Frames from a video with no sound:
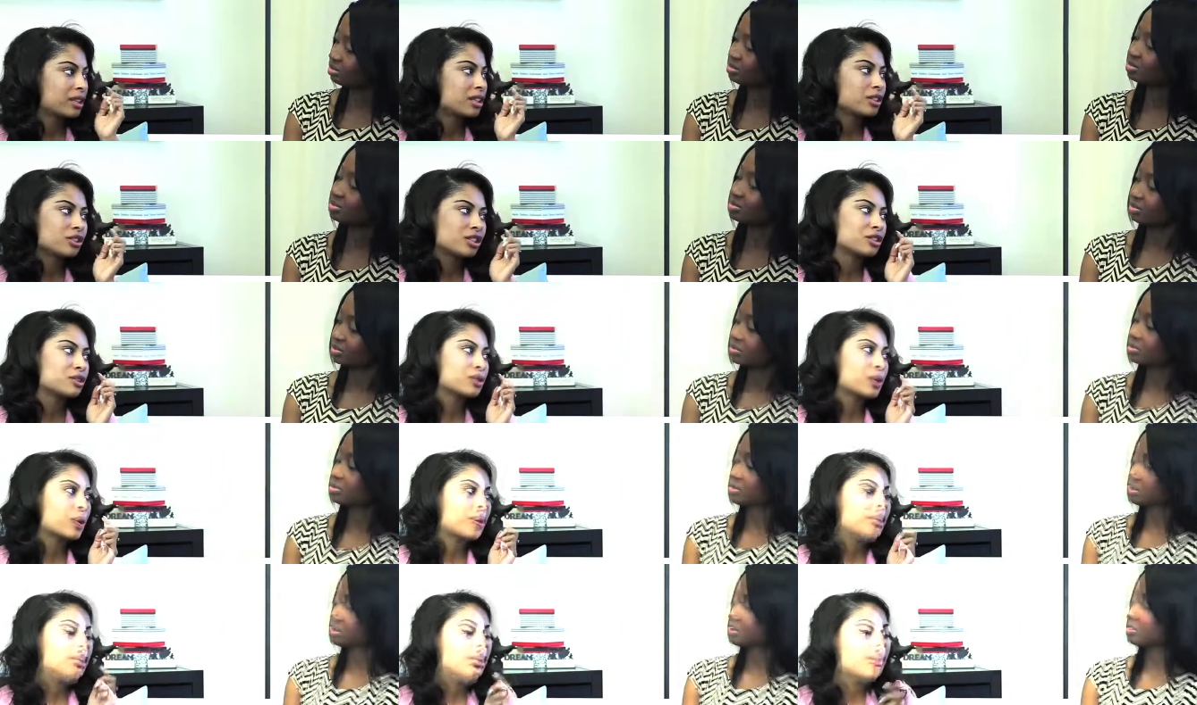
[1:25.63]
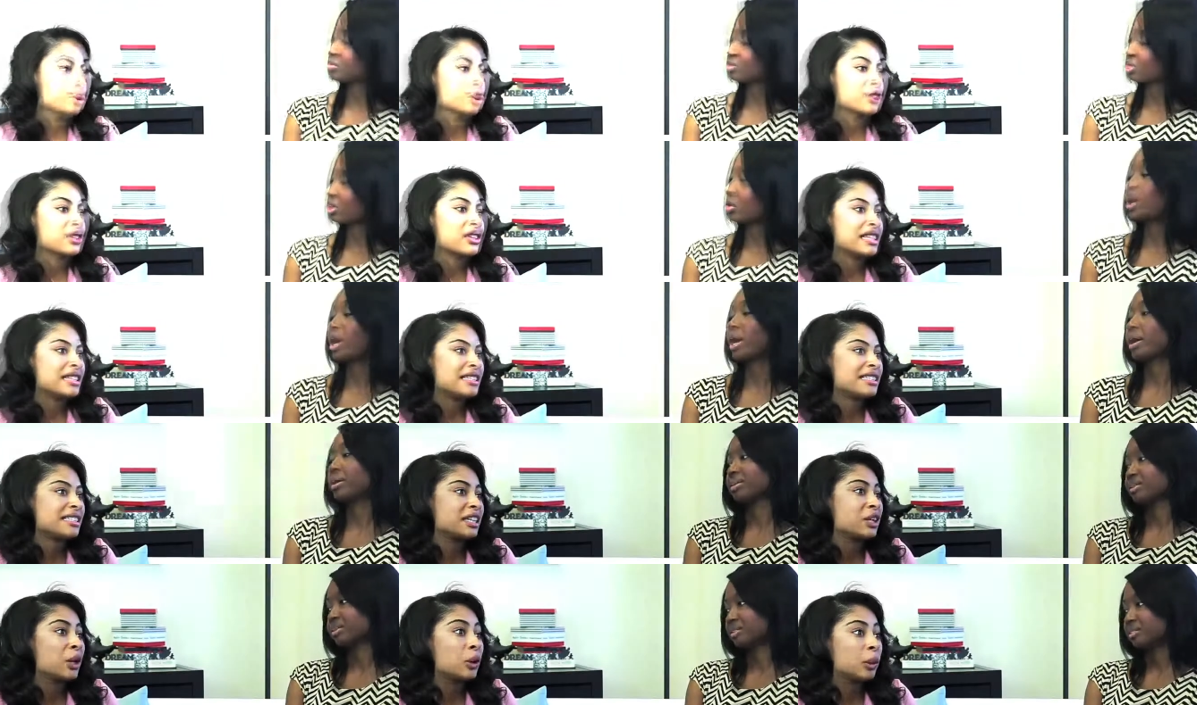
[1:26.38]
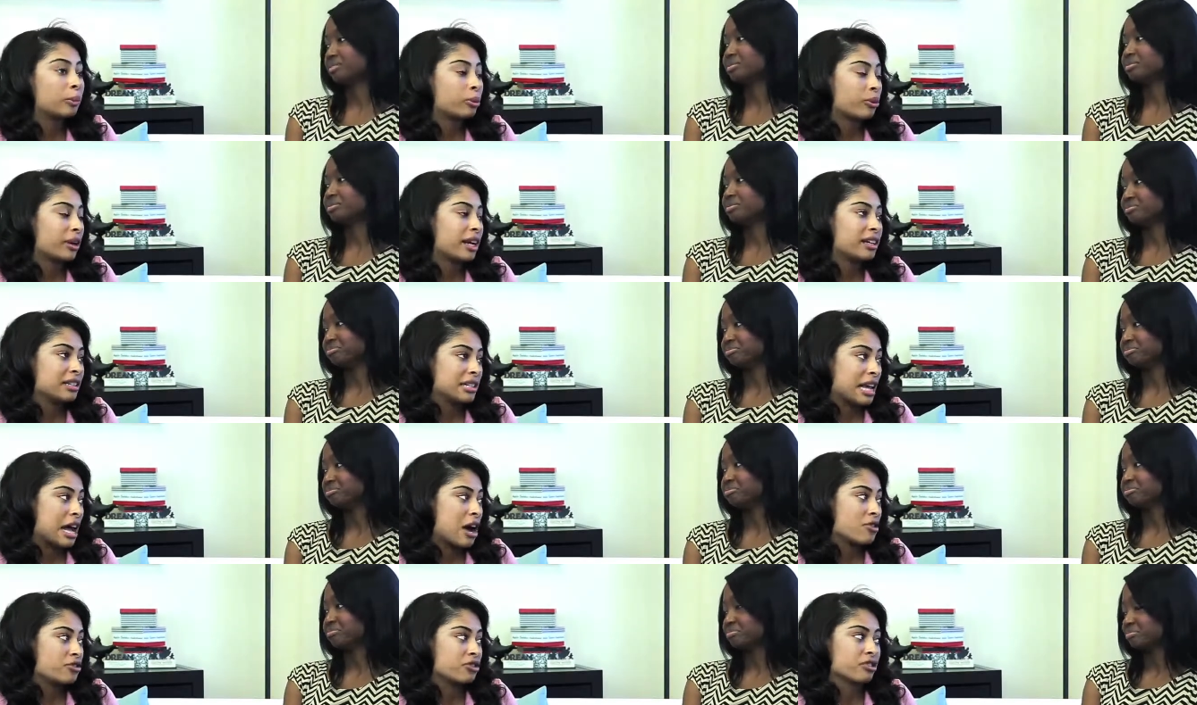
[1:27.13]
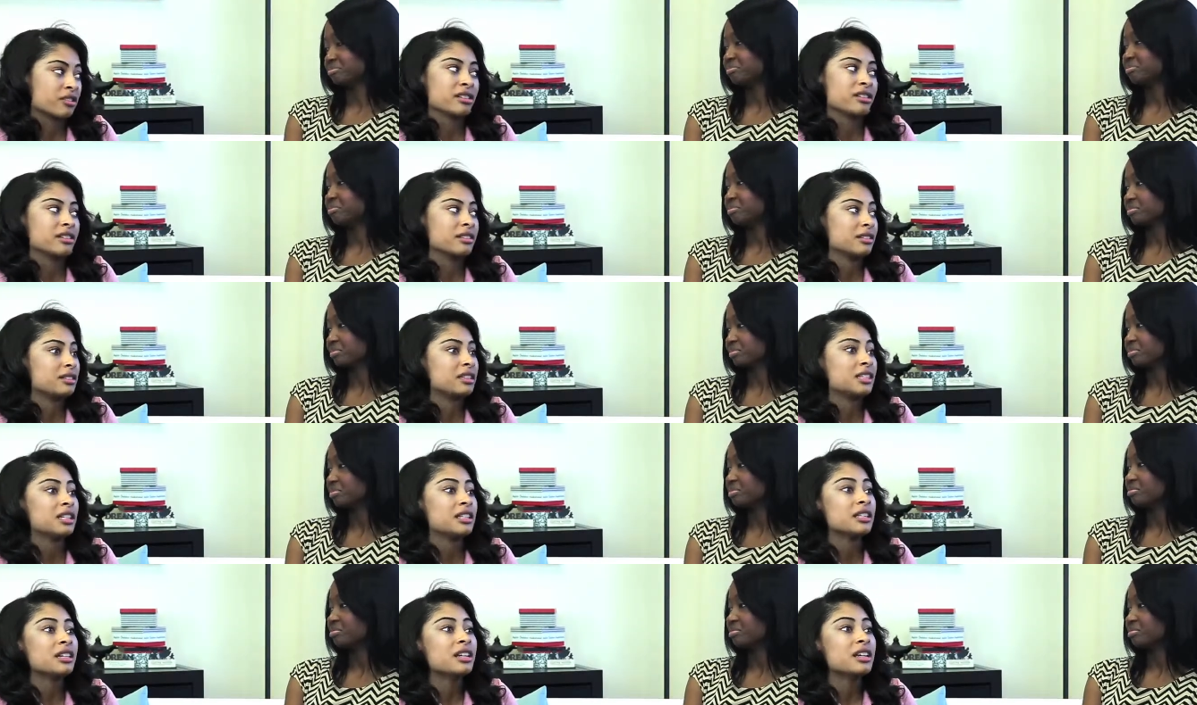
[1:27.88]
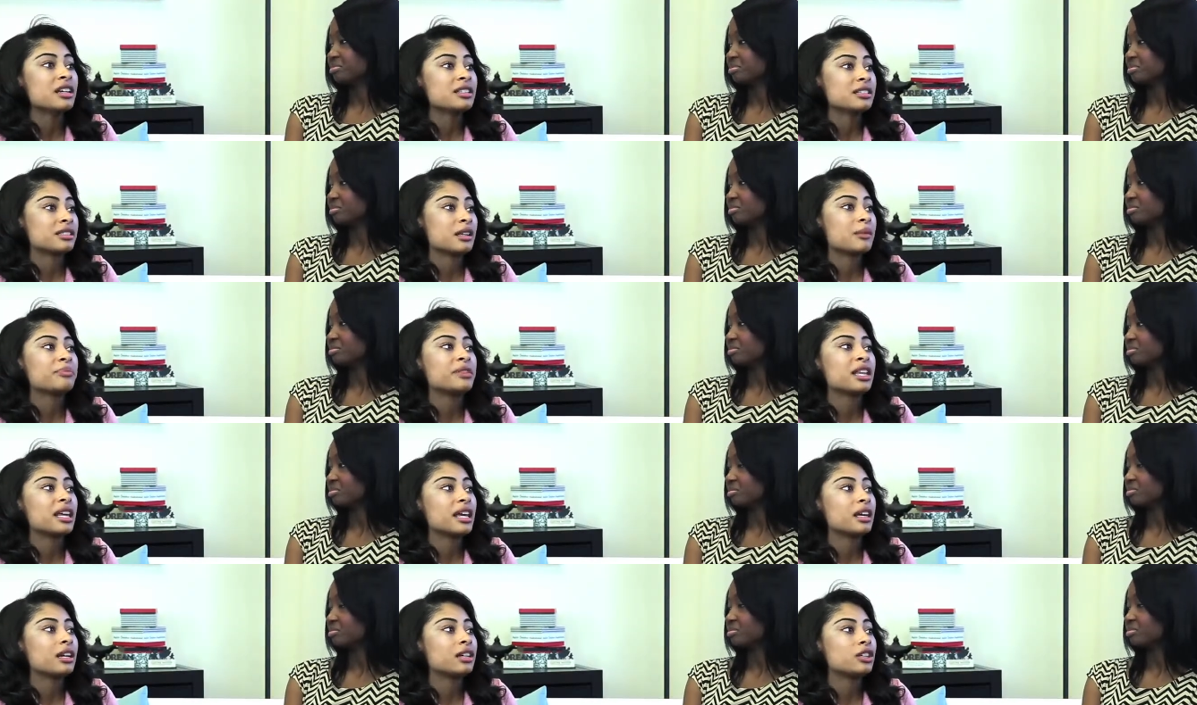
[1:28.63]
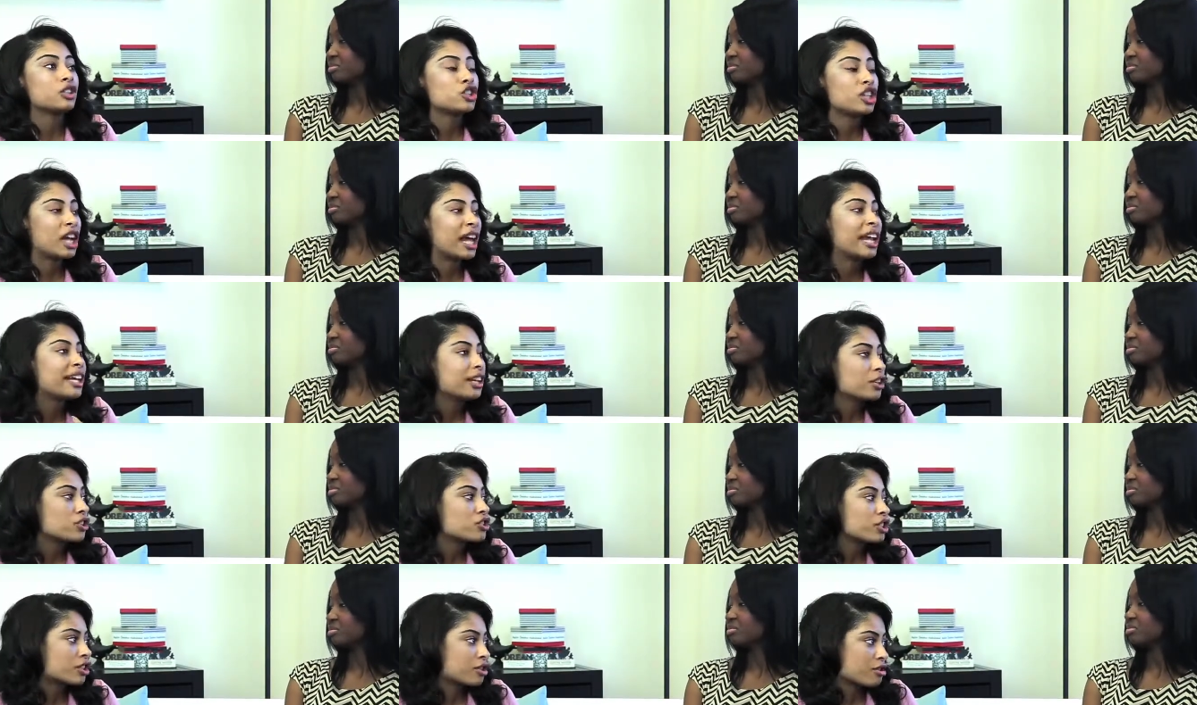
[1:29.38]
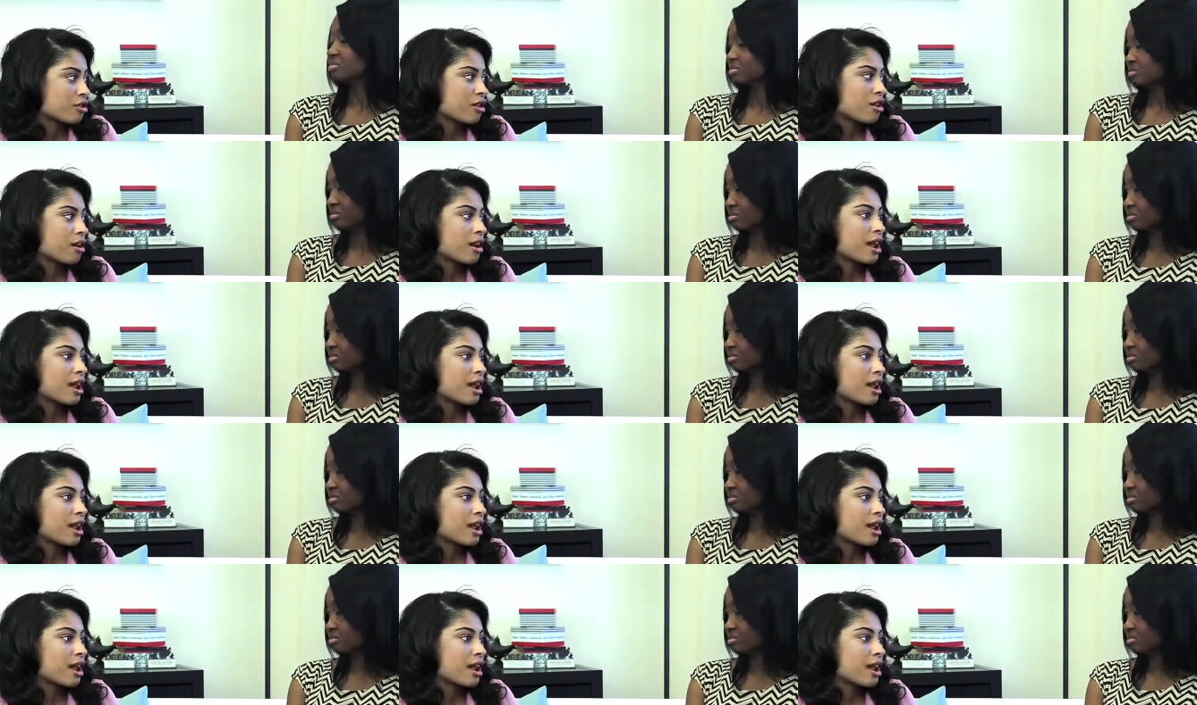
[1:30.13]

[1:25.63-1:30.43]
Speaker 1: think she's growing up. You're gonna okay. see her breakdown. You're gonna see something change in her.